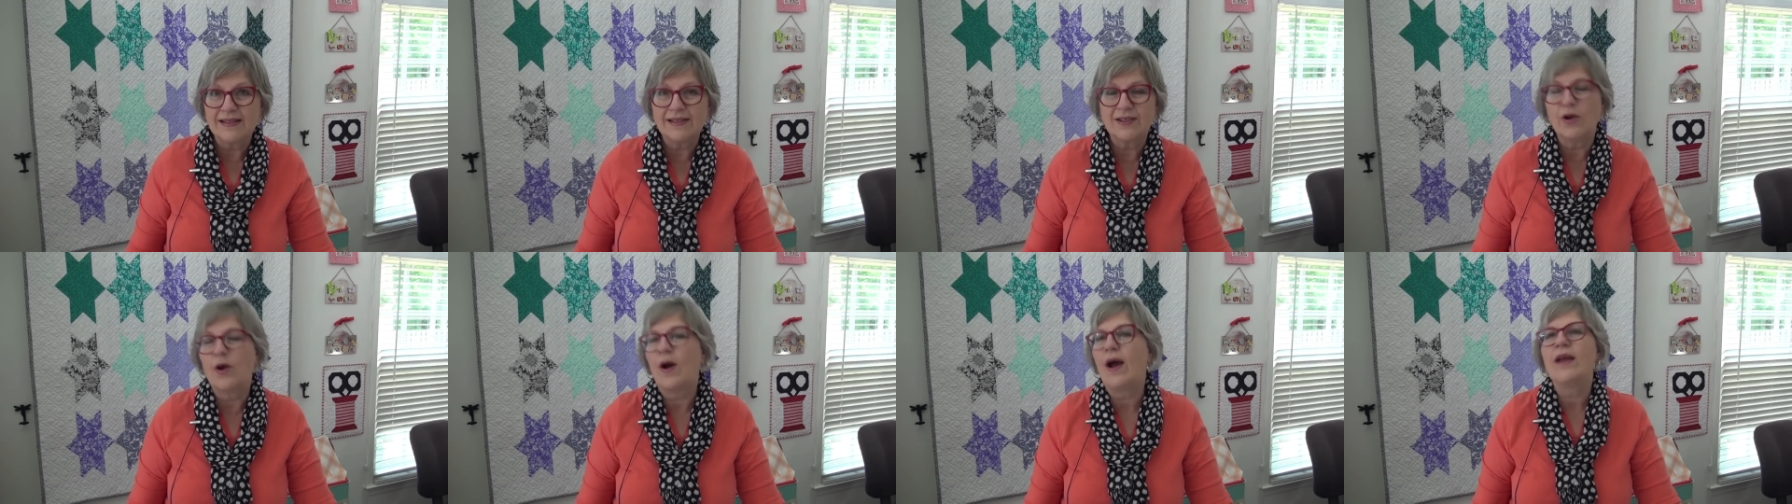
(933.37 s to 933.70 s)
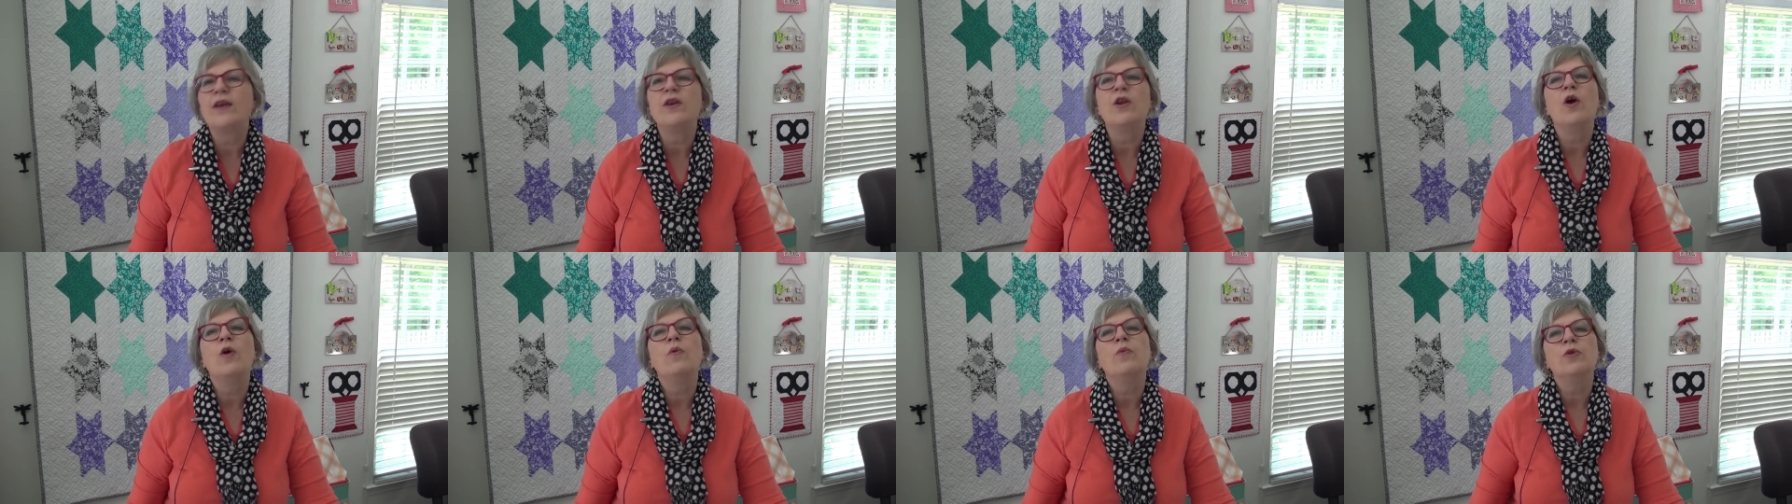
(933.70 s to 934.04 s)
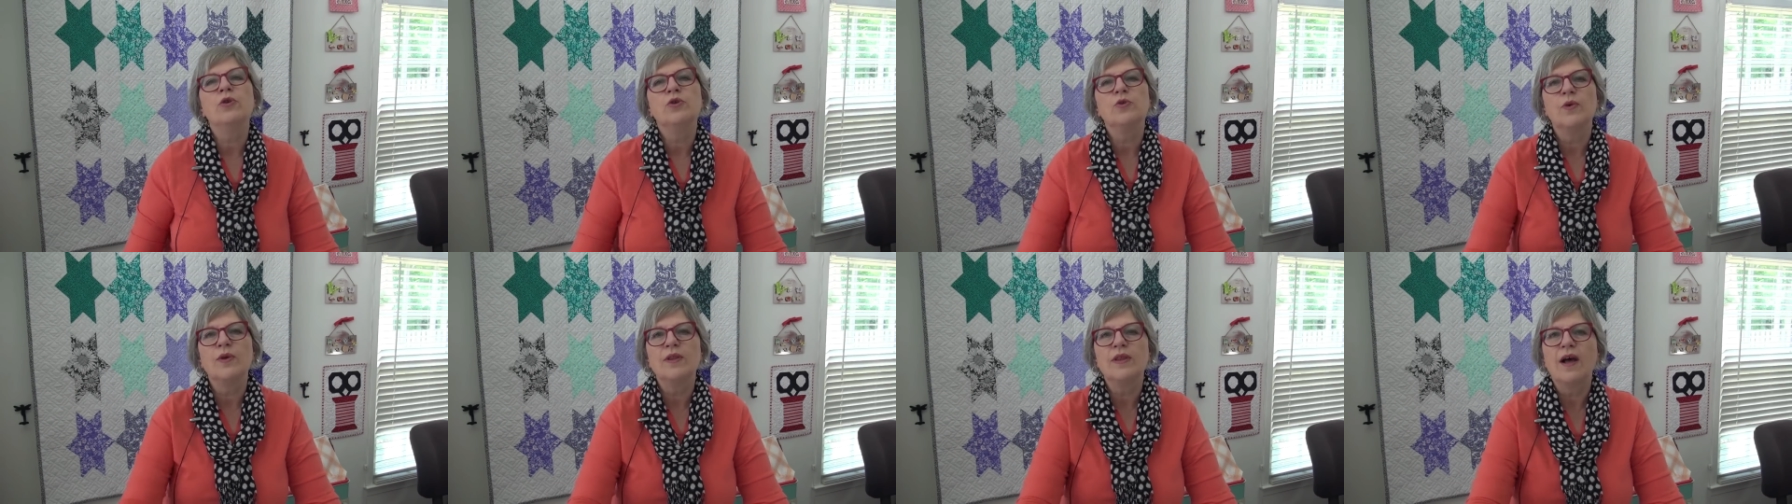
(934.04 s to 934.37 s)
So I know we're
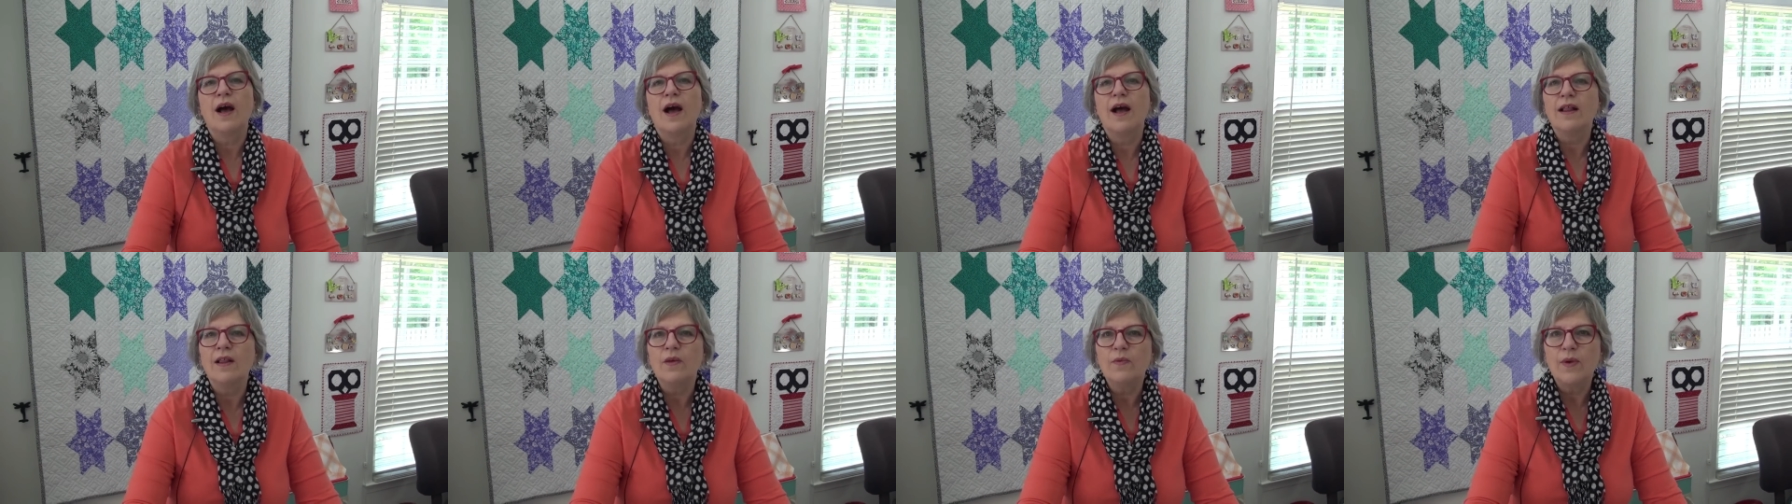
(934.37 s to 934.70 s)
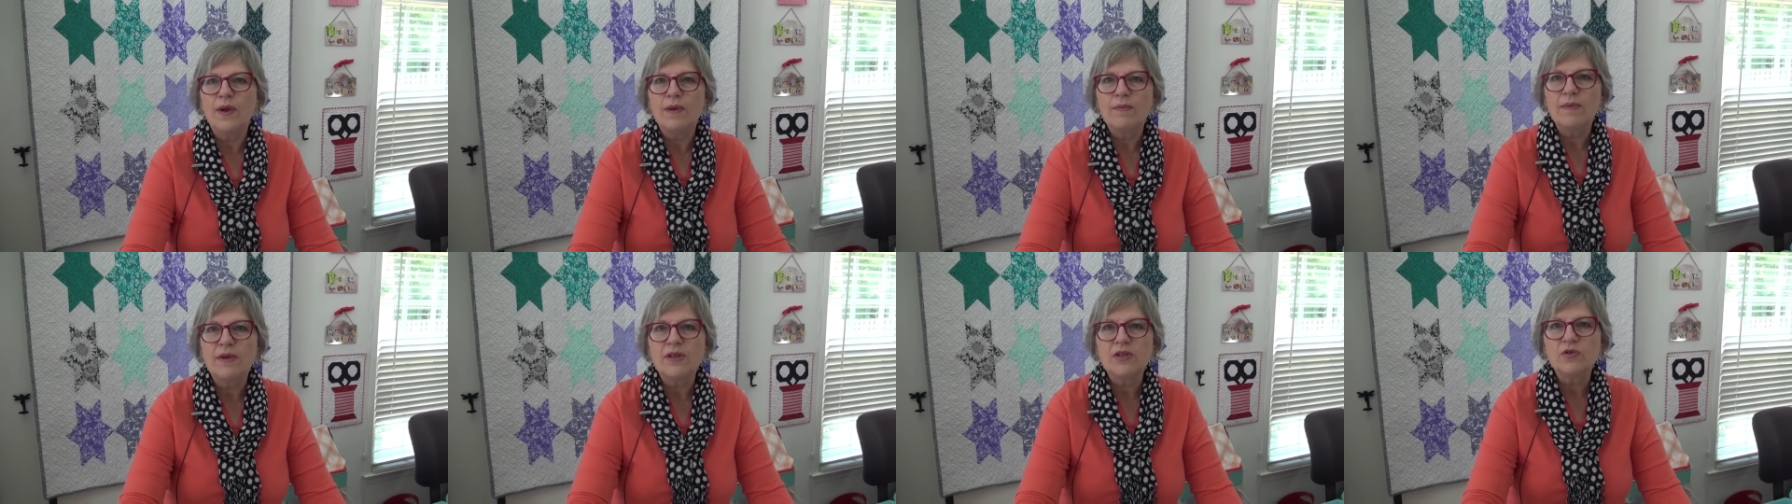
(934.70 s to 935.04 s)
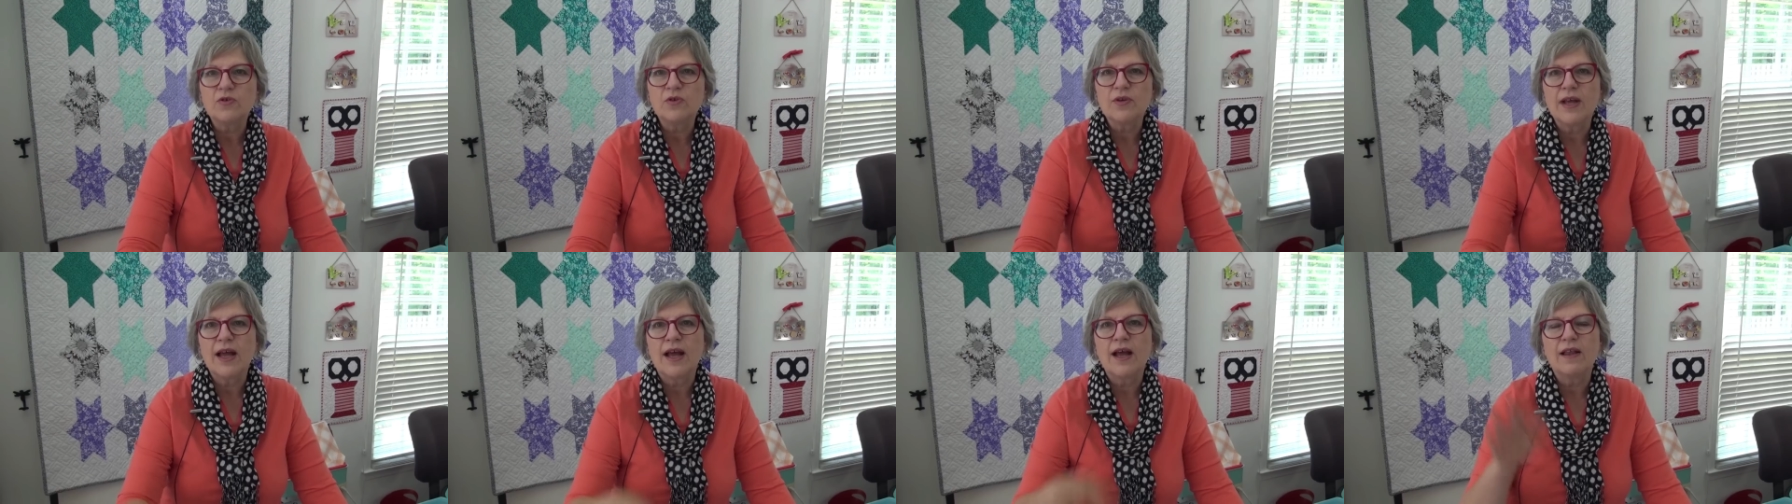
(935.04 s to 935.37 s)
doing the Halloween
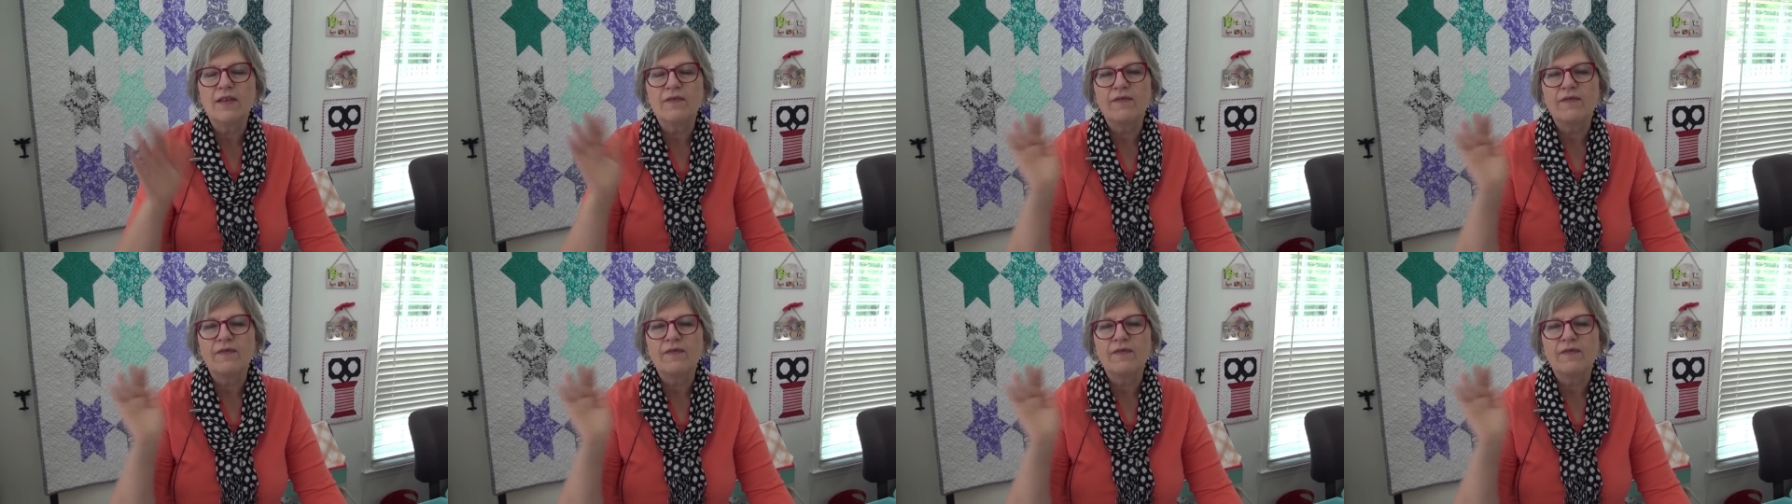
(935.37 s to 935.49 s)
mystery now.